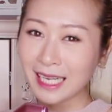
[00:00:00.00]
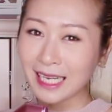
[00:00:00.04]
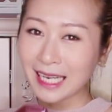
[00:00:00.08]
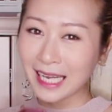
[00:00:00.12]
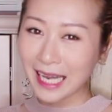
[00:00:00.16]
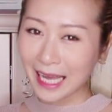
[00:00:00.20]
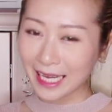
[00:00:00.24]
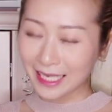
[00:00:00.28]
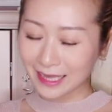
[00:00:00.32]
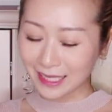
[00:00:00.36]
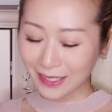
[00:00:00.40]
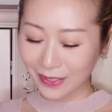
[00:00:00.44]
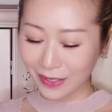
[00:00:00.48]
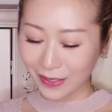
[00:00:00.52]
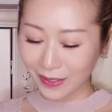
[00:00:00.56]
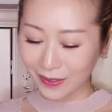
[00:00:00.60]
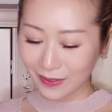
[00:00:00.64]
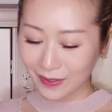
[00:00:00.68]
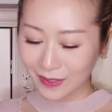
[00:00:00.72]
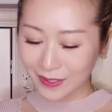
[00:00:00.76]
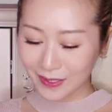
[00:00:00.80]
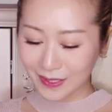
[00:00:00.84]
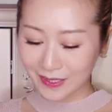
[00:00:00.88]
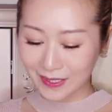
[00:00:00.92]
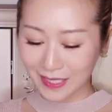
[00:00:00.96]
like the
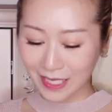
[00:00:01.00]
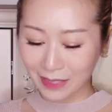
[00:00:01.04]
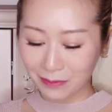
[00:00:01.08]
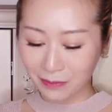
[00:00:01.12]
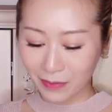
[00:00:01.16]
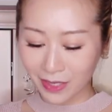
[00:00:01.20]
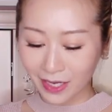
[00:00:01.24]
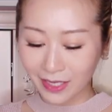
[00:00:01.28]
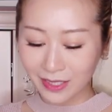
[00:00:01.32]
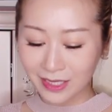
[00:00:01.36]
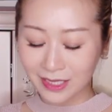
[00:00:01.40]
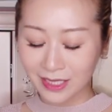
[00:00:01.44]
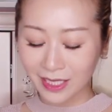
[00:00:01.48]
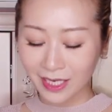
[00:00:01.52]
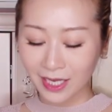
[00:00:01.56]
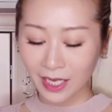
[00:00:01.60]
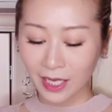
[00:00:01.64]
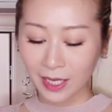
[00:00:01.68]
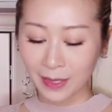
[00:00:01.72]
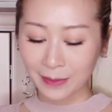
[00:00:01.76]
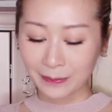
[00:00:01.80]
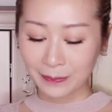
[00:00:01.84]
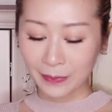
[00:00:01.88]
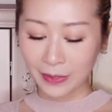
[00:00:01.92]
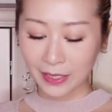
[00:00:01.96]
colors that much,
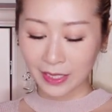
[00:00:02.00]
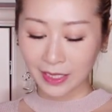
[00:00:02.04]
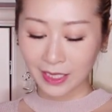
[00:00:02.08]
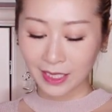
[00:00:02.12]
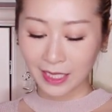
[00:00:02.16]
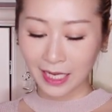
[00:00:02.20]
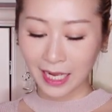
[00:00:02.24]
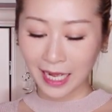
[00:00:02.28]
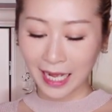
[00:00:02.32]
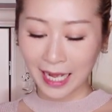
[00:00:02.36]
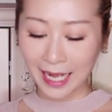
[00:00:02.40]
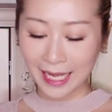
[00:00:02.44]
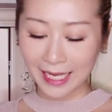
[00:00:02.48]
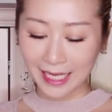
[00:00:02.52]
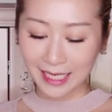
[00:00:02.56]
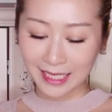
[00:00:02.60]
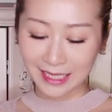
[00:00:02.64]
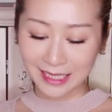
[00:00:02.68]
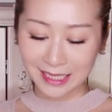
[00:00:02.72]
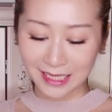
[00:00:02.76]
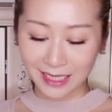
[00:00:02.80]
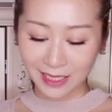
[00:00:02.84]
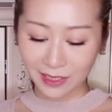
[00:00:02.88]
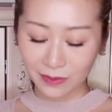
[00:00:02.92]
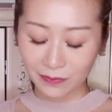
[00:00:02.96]
but I
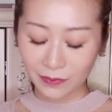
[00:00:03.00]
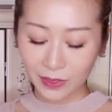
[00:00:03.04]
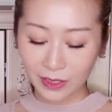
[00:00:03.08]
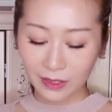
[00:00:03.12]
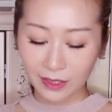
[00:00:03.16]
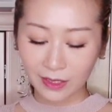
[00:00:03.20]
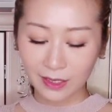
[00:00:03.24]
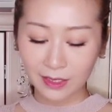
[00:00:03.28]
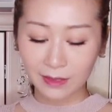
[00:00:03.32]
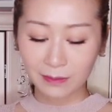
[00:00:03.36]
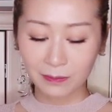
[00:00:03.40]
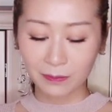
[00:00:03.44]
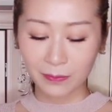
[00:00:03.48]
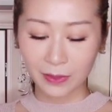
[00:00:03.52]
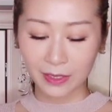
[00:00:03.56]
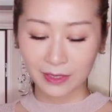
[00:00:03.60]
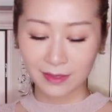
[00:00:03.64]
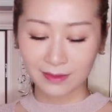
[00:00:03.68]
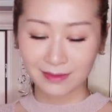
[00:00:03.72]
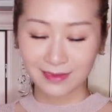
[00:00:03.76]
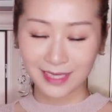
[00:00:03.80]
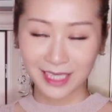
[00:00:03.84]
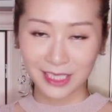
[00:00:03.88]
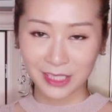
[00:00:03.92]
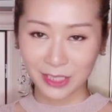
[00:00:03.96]
can deal with it.
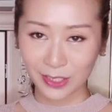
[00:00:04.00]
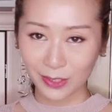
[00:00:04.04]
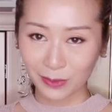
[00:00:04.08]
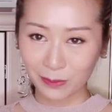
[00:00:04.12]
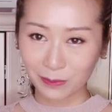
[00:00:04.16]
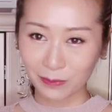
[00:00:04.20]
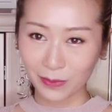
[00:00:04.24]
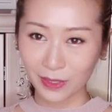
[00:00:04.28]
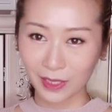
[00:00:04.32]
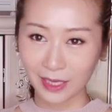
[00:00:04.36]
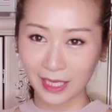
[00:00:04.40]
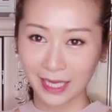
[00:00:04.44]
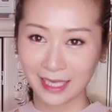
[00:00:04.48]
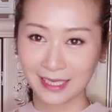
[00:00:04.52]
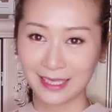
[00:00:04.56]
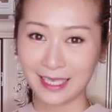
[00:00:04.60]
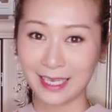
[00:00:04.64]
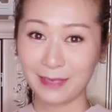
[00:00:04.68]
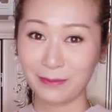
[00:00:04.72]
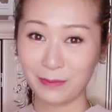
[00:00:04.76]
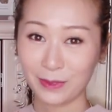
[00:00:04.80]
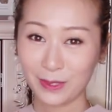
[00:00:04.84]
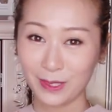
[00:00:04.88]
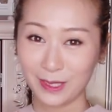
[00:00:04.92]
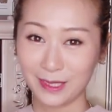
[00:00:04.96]
But it shouldn't be like
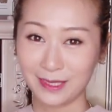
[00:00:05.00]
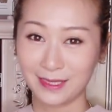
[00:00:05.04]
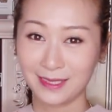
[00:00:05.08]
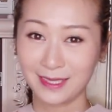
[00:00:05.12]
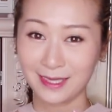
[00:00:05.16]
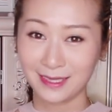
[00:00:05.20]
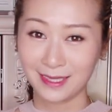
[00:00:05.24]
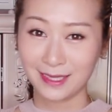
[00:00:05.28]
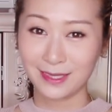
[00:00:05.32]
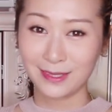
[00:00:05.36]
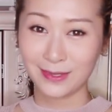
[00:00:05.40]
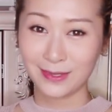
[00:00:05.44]
that because this